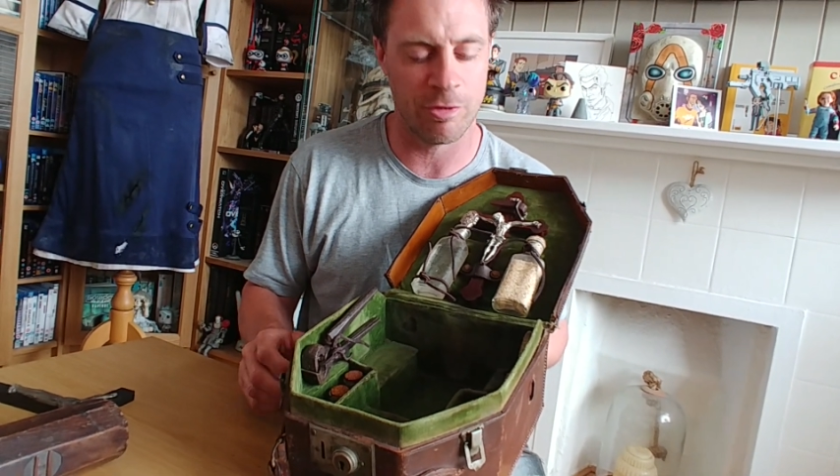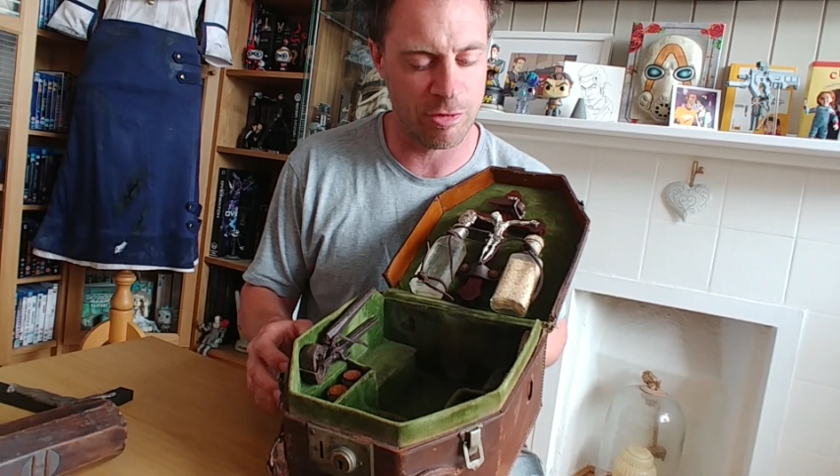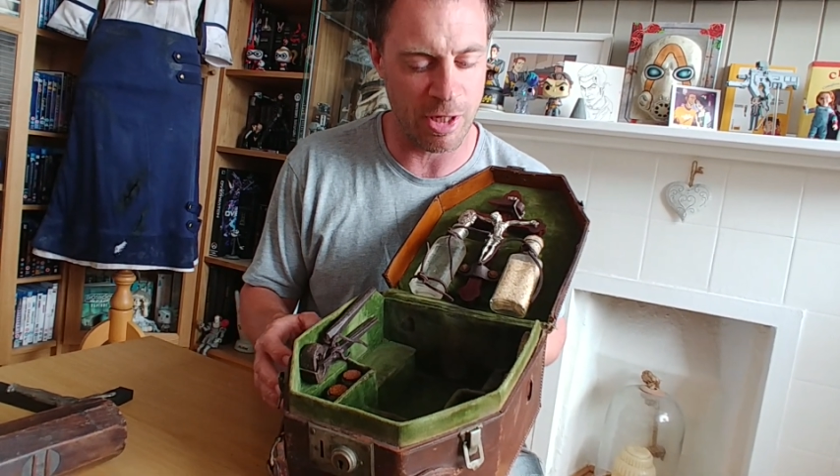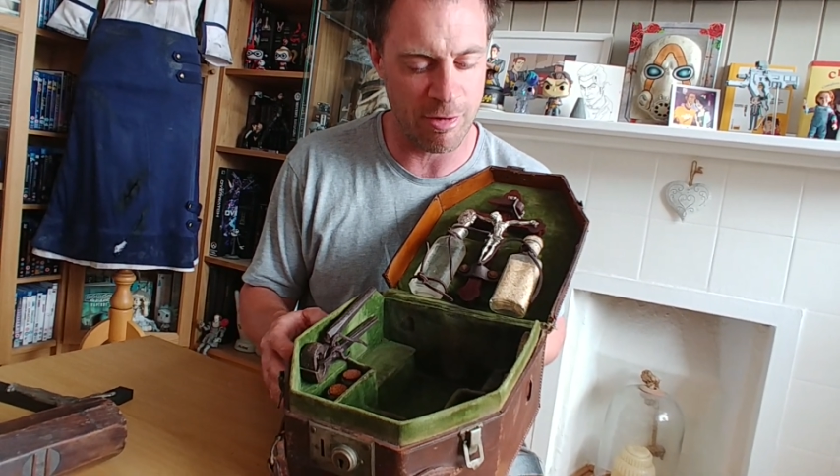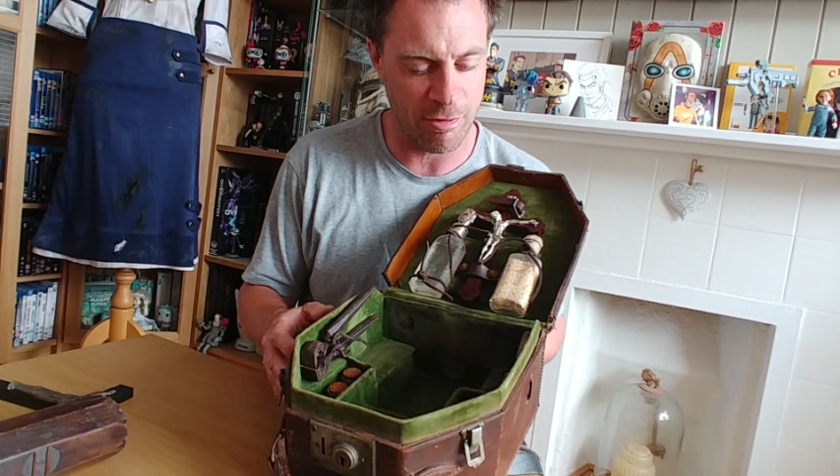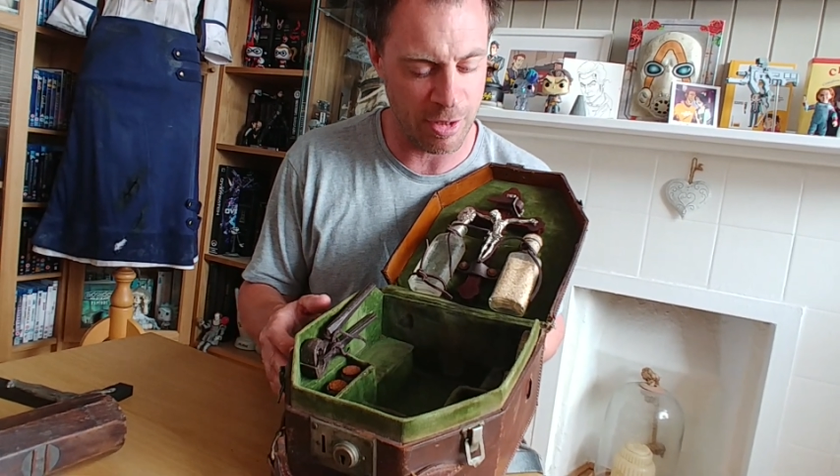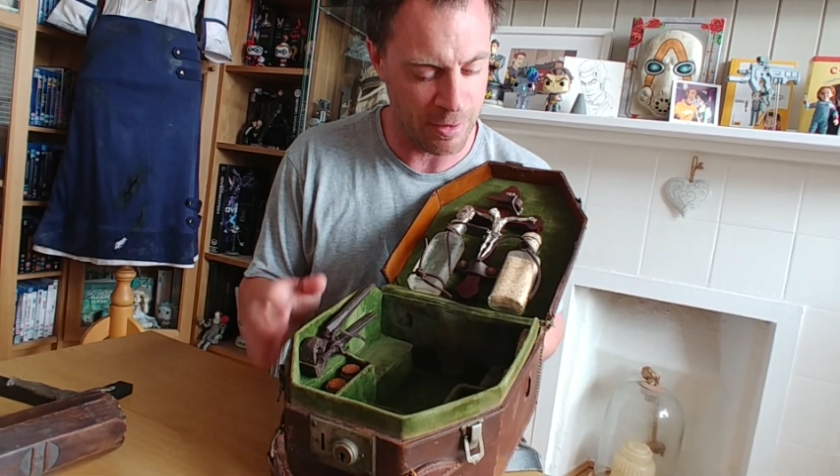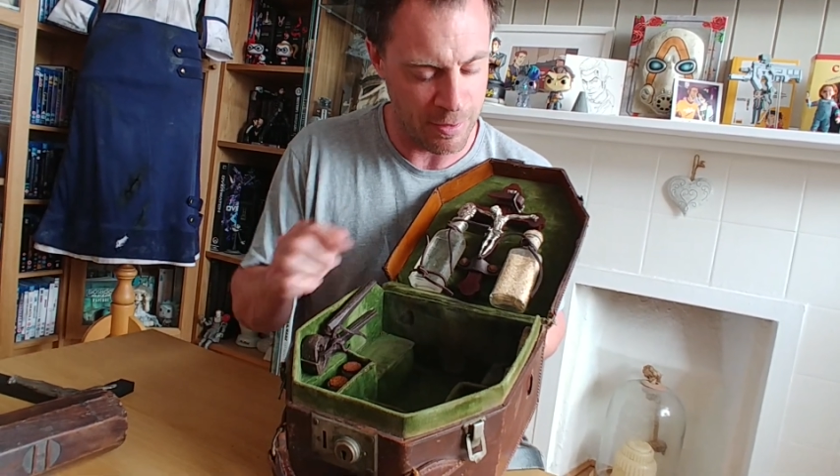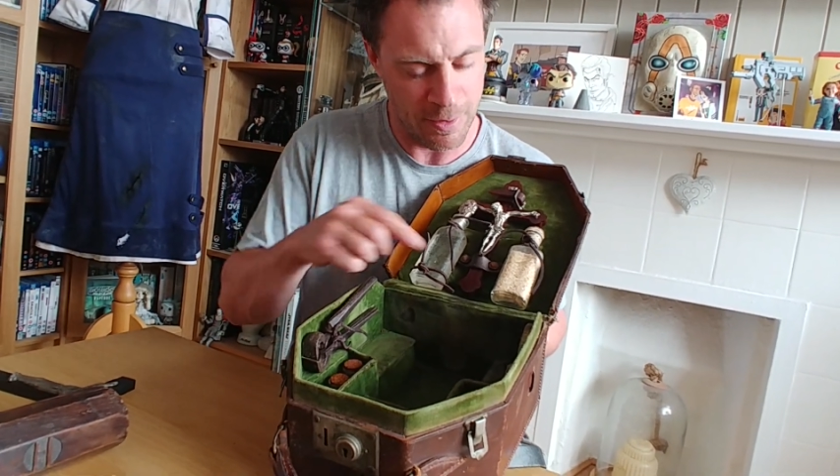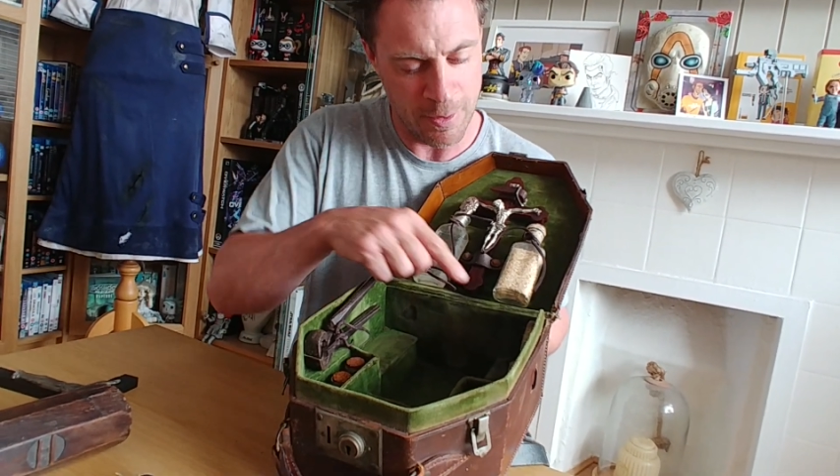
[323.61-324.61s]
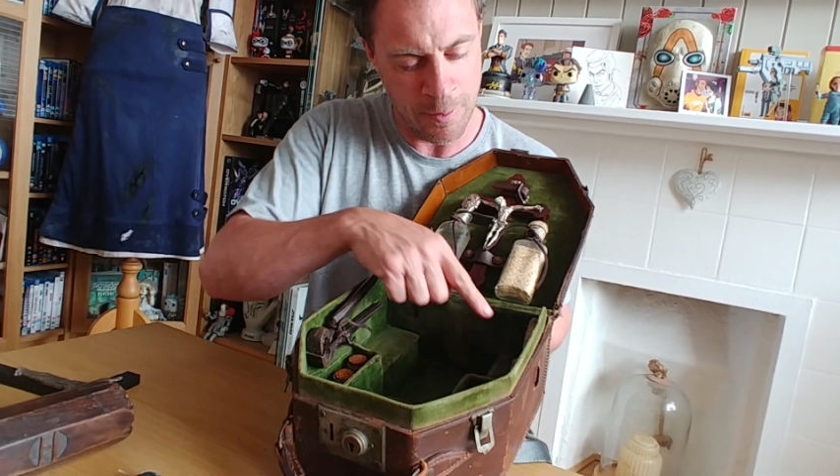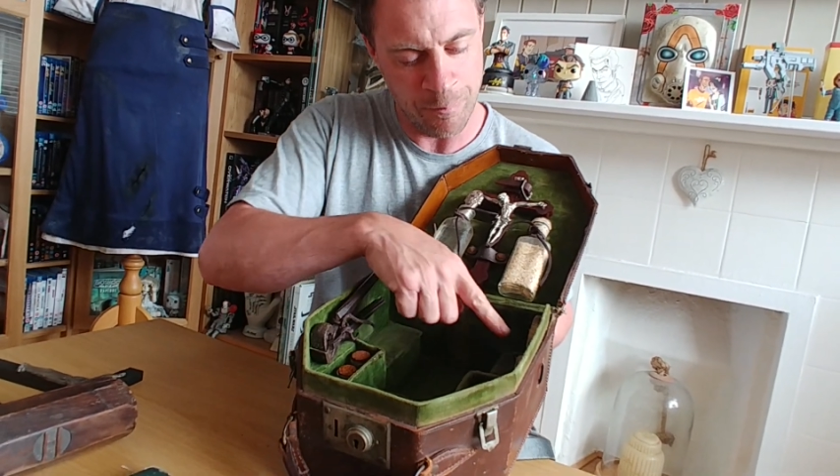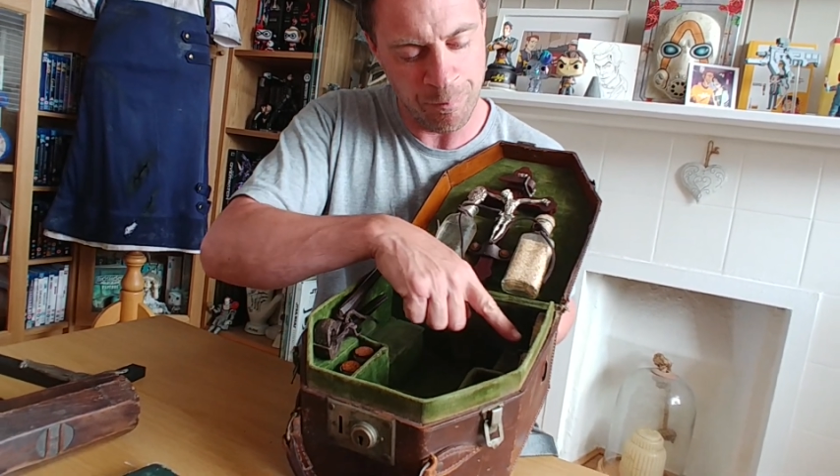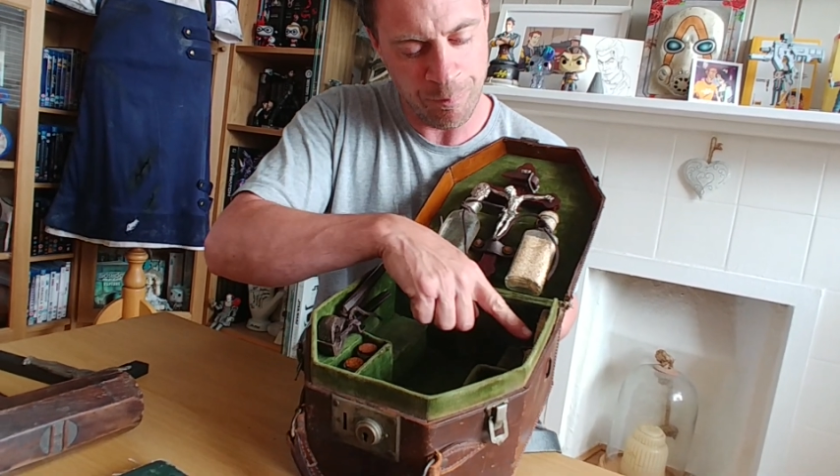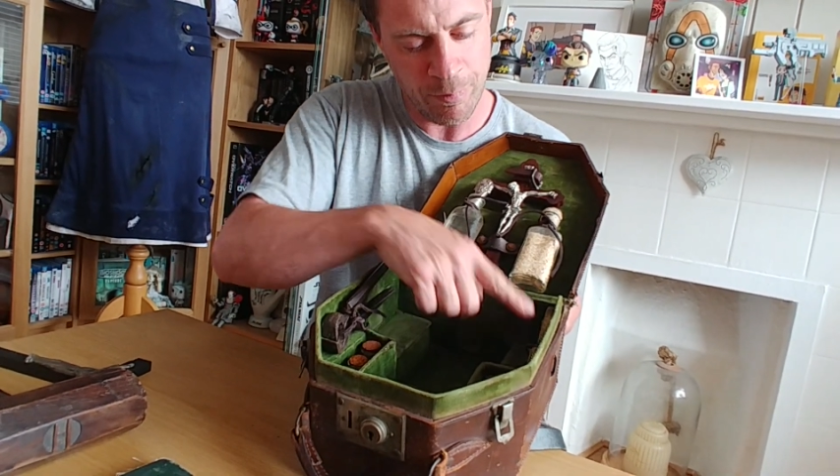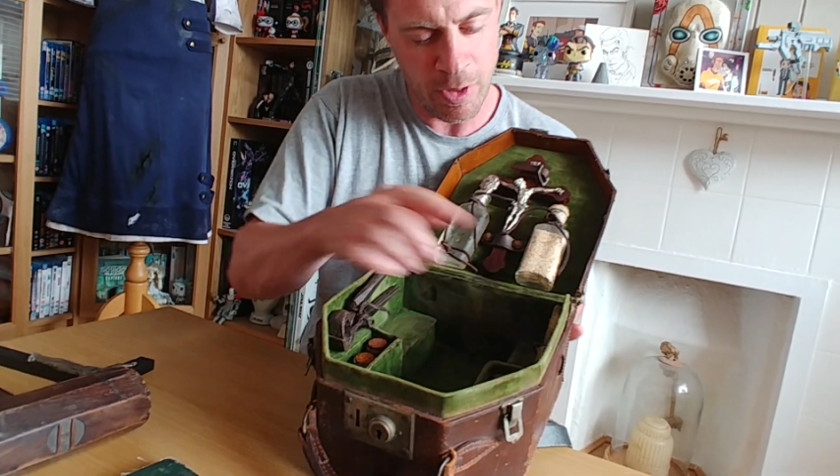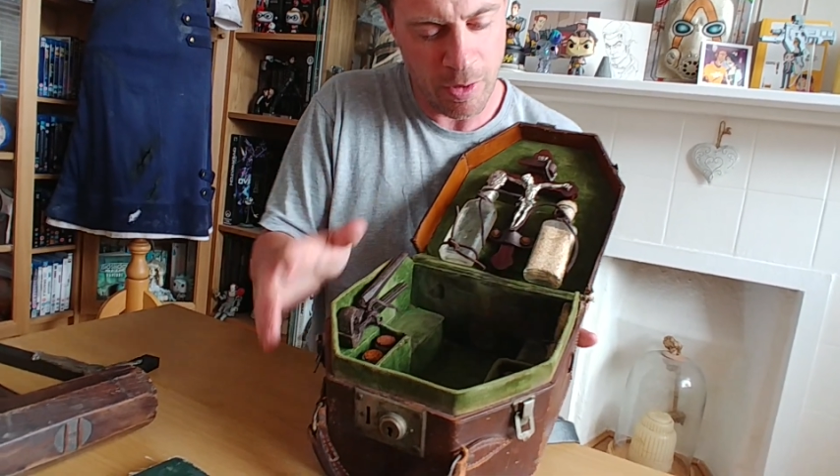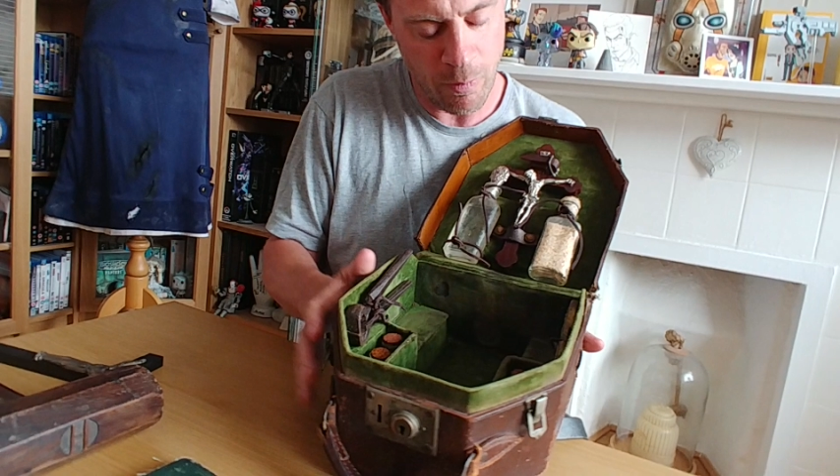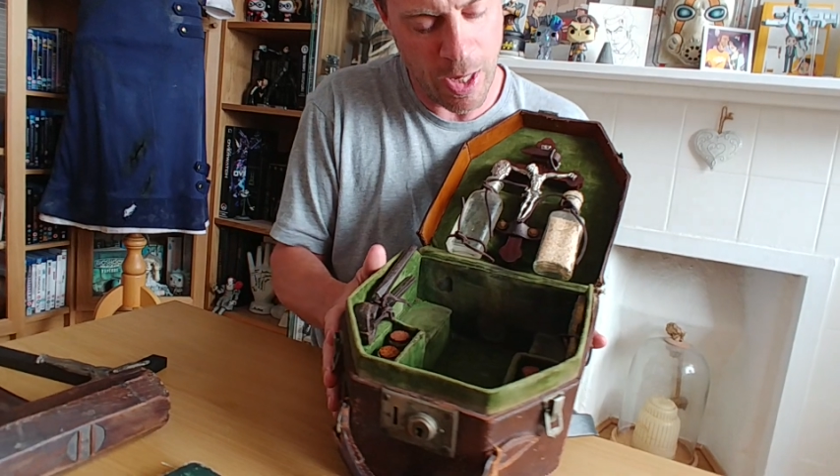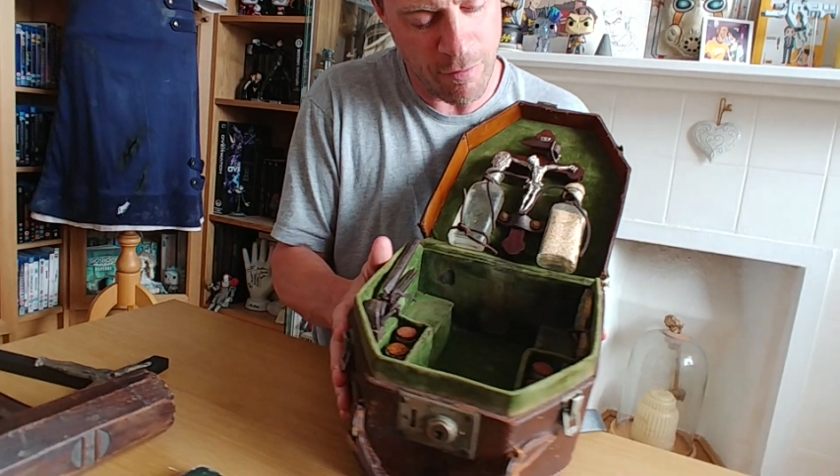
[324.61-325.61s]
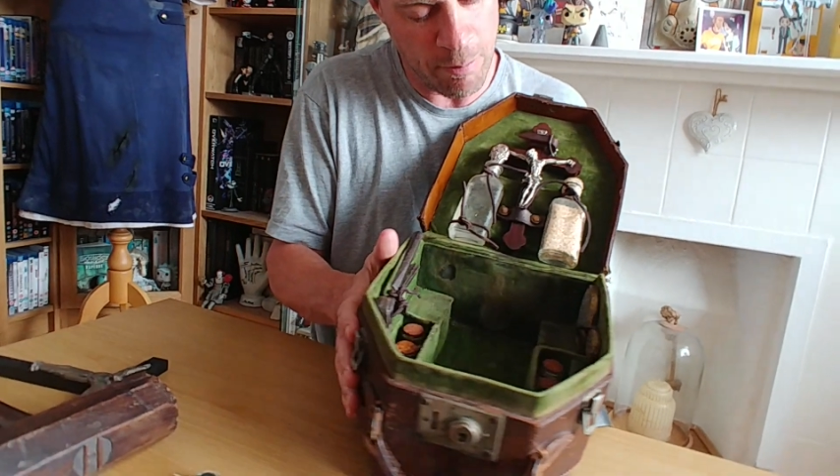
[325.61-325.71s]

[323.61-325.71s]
chasing. We have a